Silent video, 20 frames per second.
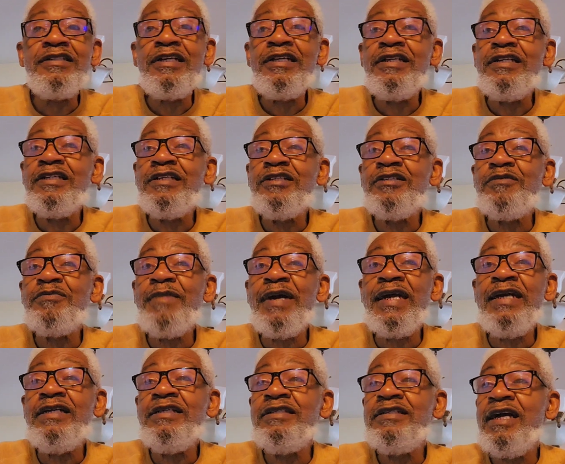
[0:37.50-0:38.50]
and it is
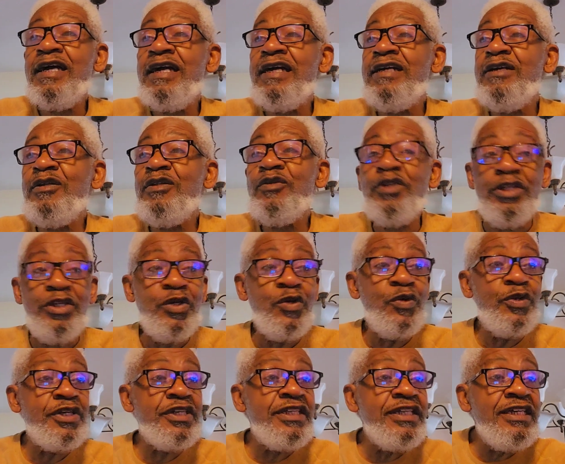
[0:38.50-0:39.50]
maintained
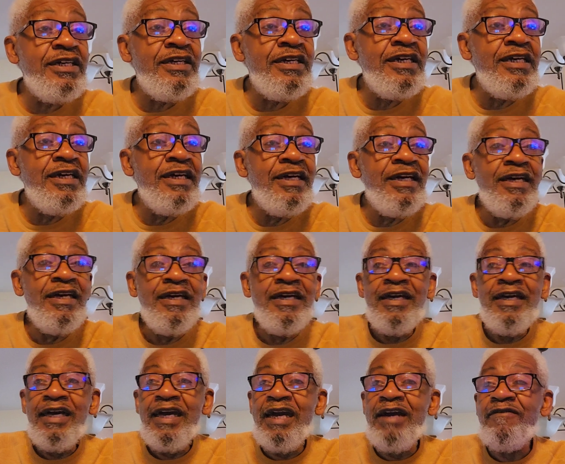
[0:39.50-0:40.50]
unity
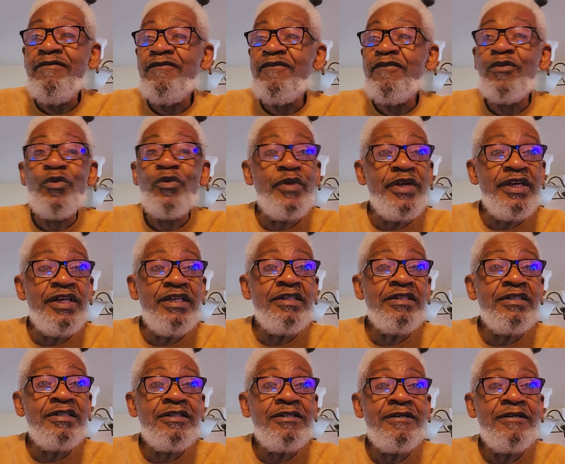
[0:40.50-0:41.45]
and for real,